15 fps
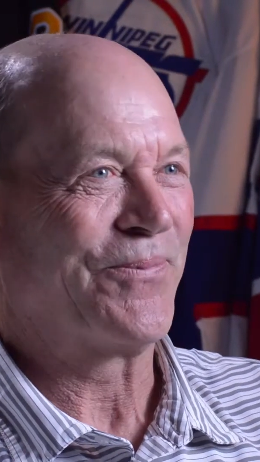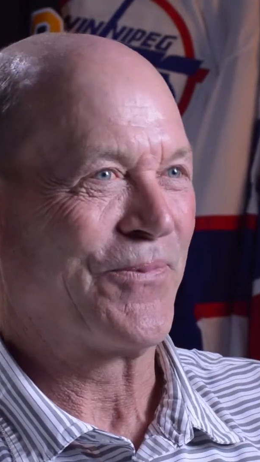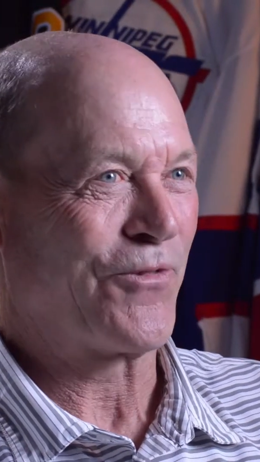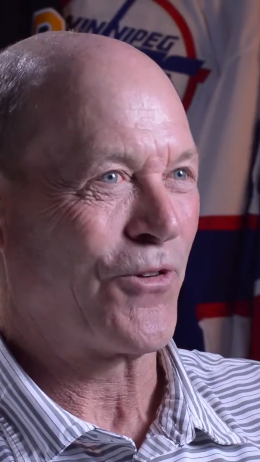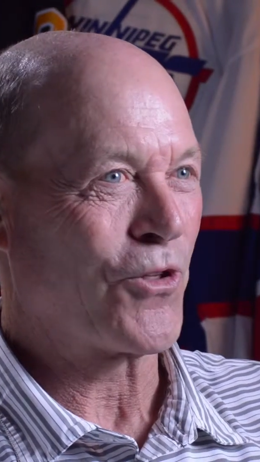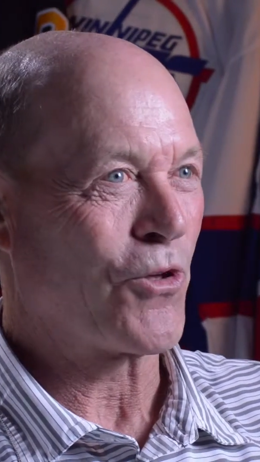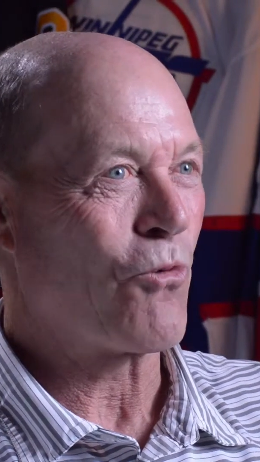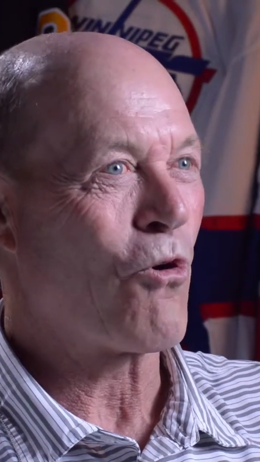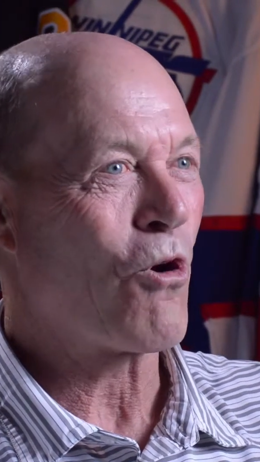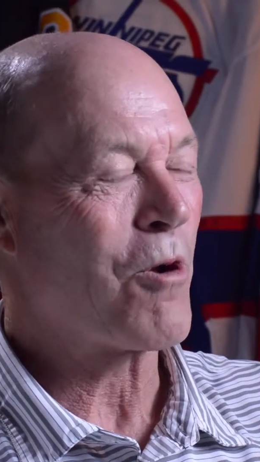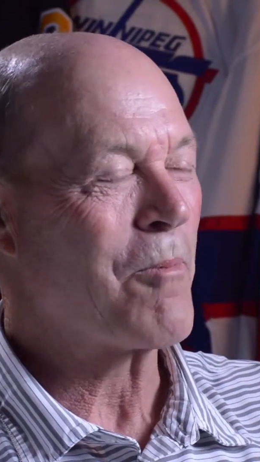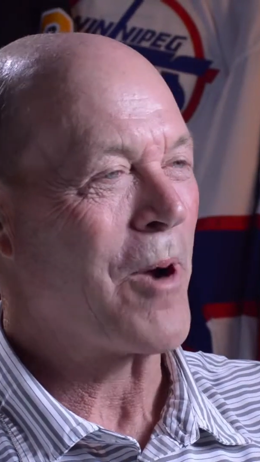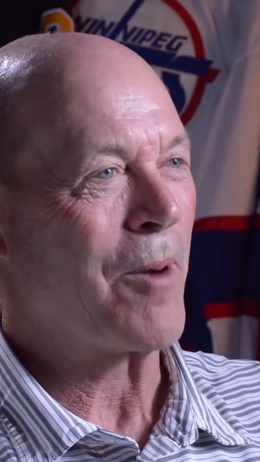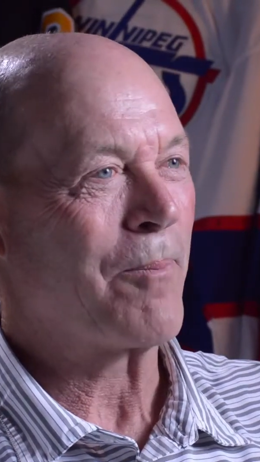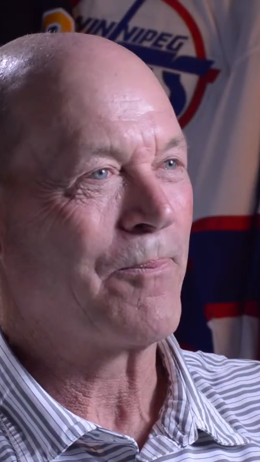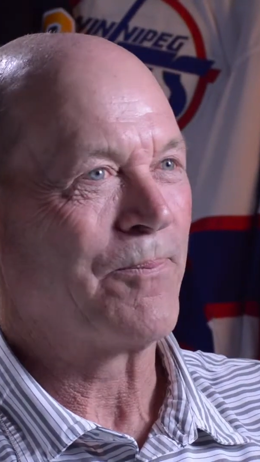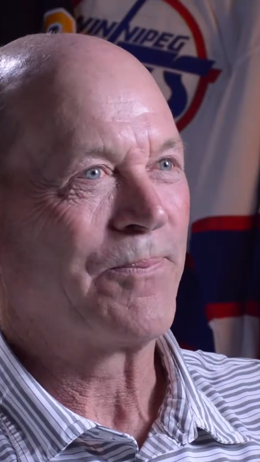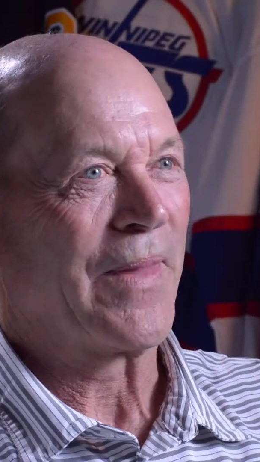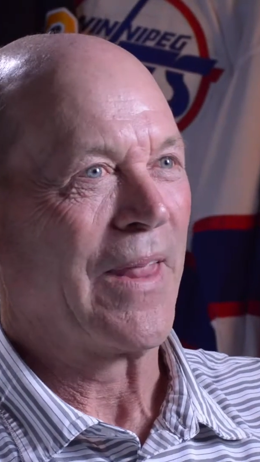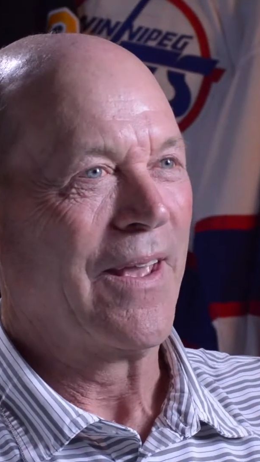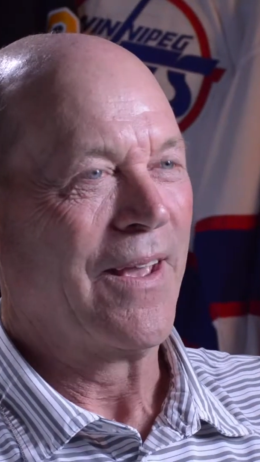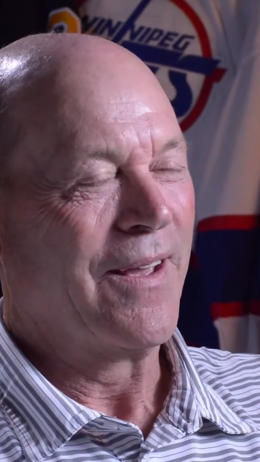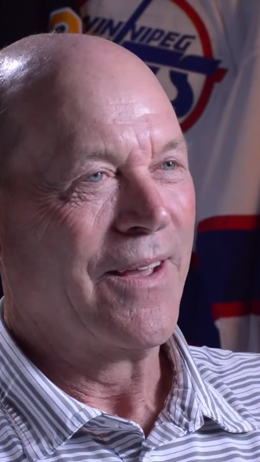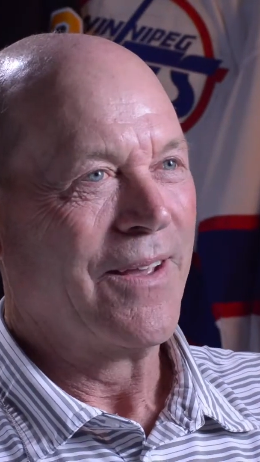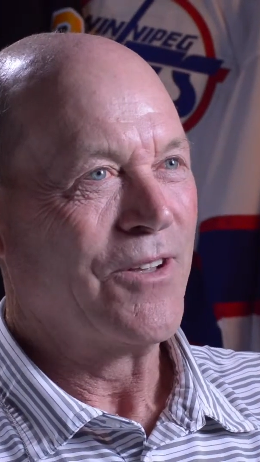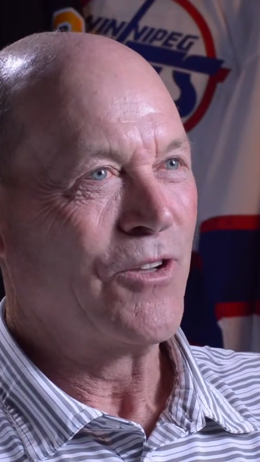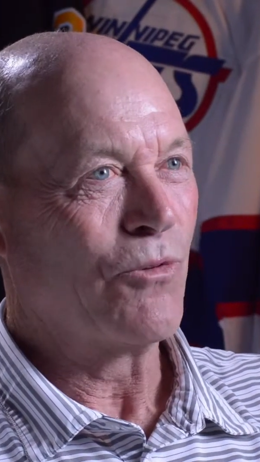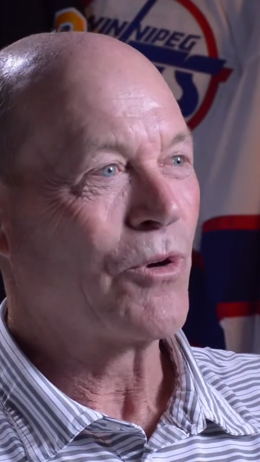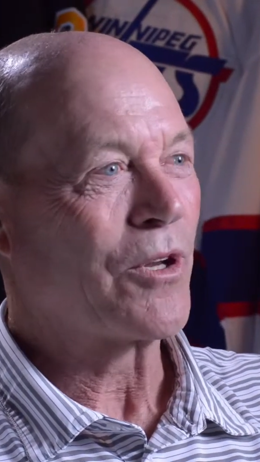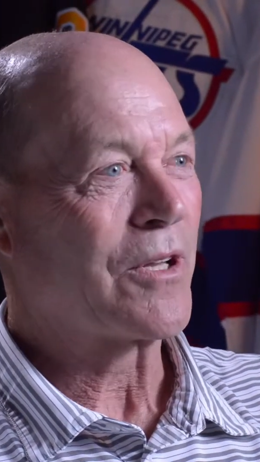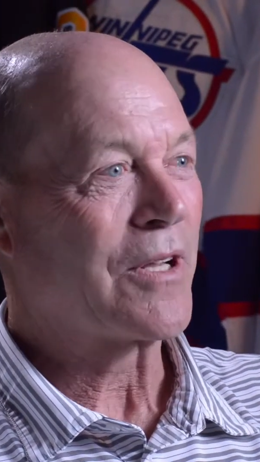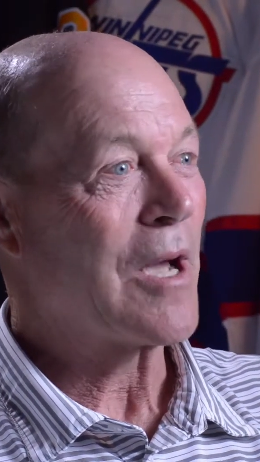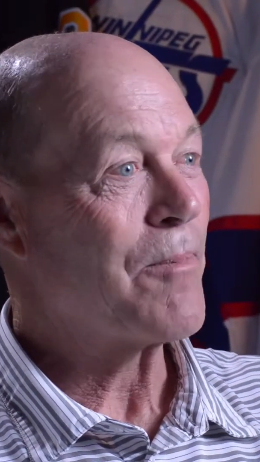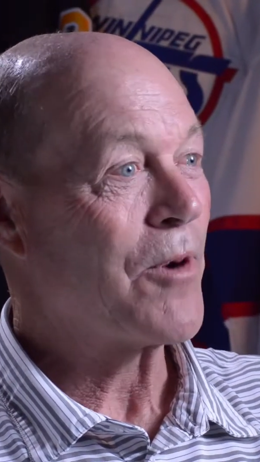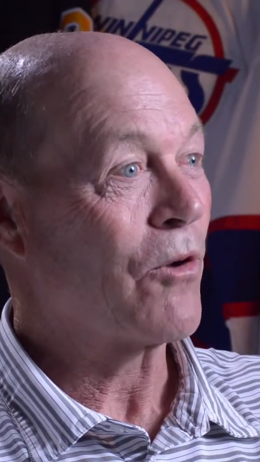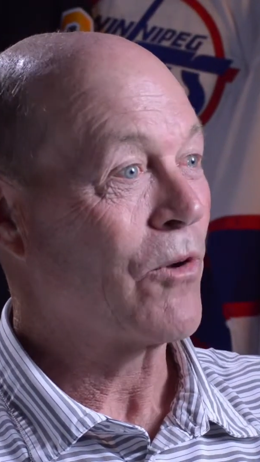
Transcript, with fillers: for the warm-up, you would come